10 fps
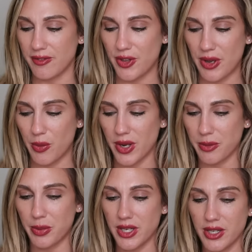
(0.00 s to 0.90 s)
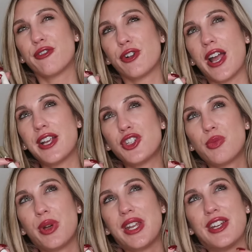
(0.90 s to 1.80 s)
Even though I want to be.
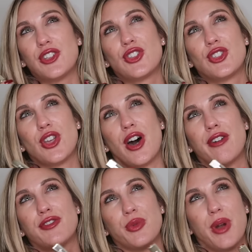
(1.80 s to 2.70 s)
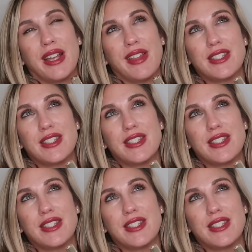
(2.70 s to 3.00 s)
Fresh, but in a soft way.